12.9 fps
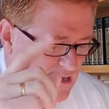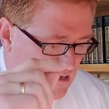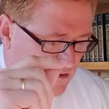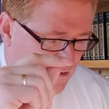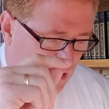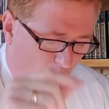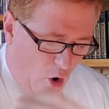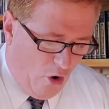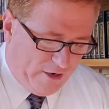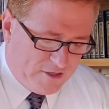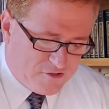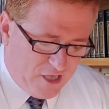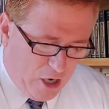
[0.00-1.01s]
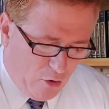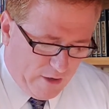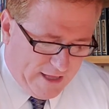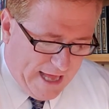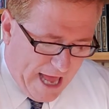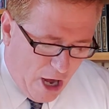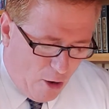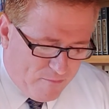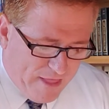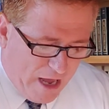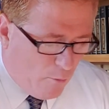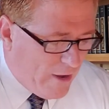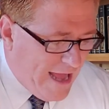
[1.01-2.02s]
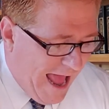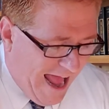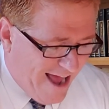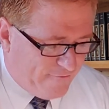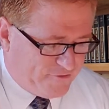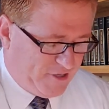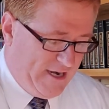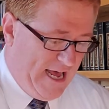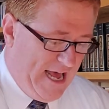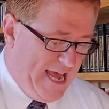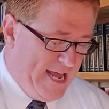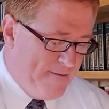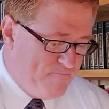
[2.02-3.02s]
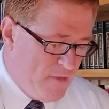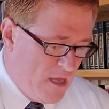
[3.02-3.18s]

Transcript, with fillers: The Lord is the only help that we have today.